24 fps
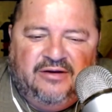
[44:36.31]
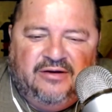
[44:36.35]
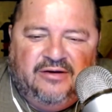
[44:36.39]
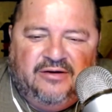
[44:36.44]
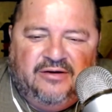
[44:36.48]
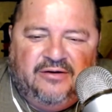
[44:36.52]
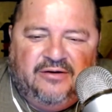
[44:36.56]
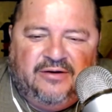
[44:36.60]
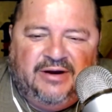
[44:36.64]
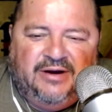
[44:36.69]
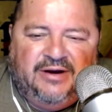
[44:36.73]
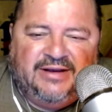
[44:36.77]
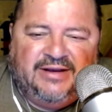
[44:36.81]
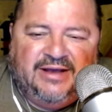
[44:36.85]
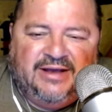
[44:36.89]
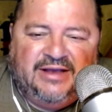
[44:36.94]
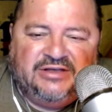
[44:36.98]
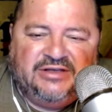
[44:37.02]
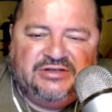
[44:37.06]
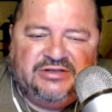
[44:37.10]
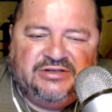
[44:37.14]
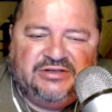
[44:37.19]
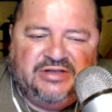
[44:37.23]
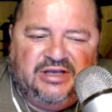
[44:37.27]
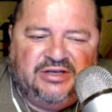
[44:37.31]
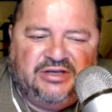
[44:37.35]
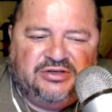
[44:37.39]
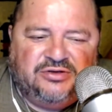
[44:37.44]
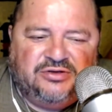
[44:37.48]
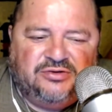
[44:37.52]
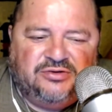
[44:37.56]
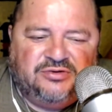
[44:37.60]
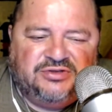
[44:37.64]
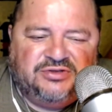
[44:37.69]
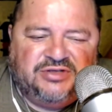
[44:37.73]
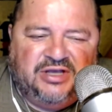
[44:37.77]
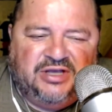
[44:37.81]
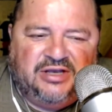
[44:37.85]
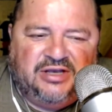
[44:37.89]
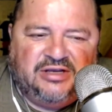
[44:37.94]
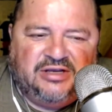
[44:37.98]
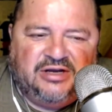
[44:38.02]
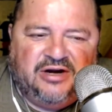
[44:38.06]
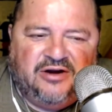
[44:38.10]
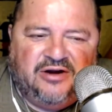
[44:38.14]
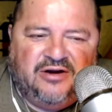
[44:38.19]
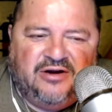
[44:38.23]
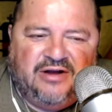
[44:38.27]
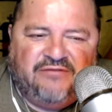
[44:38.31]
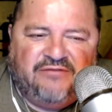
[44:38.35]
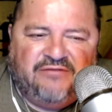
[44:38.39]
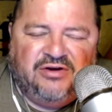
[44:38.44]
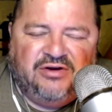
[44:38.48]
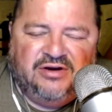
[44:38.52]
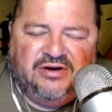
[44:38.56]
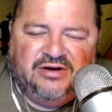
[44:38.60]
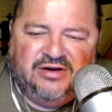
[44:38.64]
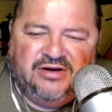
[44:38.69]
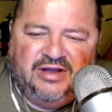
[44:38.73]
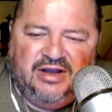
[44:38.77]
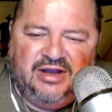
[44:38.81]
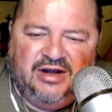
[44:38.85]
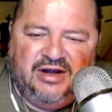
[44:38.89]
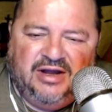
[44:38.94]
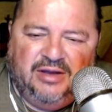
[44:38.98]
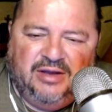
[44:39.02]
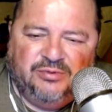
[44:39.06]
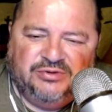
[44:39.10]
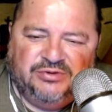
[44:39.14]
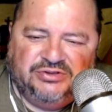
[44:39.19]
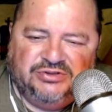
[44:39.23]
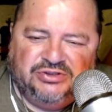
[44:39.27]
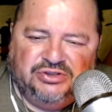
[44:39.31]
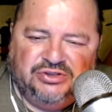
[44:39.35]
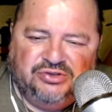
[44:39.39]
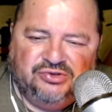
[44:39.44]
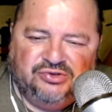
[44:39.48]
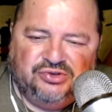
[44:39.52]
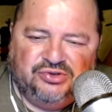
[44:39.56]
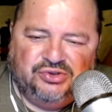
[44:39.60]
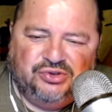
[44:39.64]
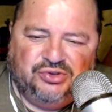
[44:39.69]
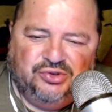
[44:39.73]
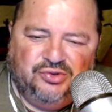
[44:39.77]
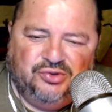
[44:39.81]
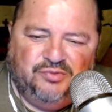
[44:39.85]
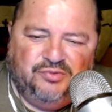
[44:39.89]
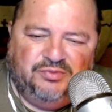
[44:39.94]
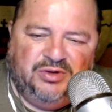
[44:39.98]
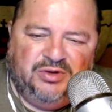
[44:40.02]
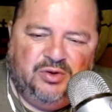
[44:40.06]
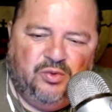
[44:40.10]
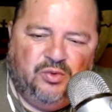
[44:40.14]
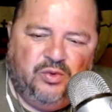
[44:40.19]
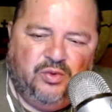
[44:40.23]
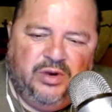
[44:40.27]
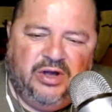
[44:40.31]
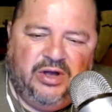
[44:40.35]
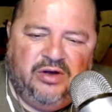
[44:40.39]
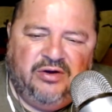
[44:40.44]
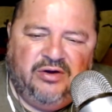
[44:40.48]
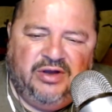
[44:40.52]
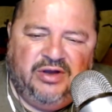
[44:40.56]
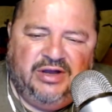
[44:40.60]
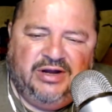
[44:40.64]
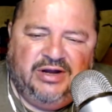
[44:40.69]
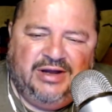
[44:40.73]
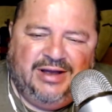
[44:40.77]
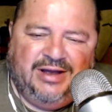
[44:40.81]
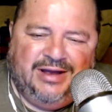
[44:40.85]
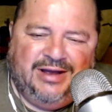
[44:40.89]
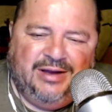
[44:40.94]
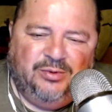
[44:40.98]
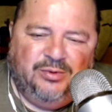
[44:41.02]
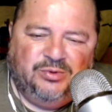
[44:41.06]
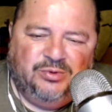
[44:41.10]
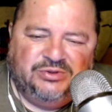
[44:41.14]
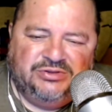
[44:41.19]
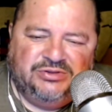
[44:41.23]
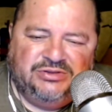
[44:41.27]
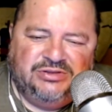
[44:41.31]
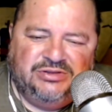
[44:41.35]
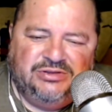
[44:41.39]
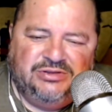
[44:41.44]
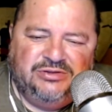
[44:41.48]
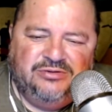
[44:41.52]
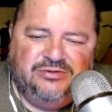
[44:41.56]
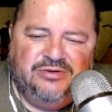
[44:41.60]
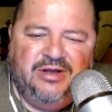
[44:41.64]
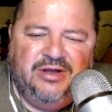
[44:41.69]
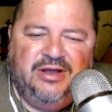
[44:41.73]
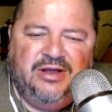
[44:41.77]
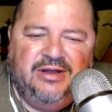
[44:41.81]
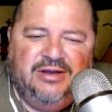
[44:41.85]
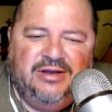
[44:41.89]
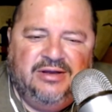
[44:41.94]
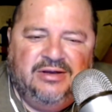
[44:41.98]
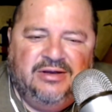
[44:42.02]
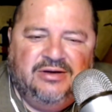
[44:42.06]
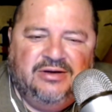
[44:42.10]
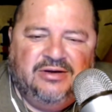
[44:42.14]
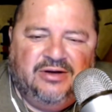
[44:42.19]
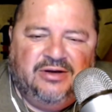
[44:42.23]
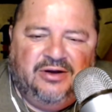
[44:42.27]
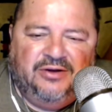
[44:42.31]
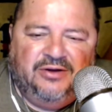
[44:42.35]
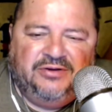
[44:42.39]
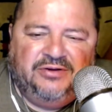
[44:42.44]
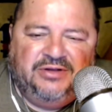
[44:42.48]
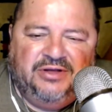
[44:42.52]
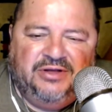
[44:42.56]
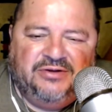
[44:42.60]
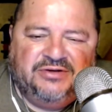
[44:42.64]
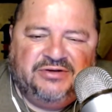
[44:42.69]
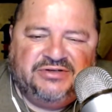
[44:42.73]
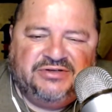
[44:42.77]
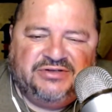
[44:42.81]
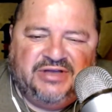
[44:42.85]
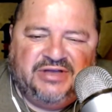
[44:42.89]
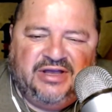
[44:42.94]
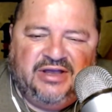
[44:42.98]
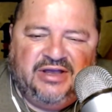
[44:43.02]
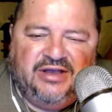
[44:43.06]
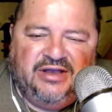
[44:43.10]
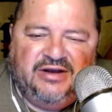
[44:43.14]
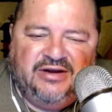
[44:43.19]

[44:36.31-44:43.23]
All right, guys. Thank you. Take care. Have a good night. I will see you soon. Be well. And I will see you on the other side.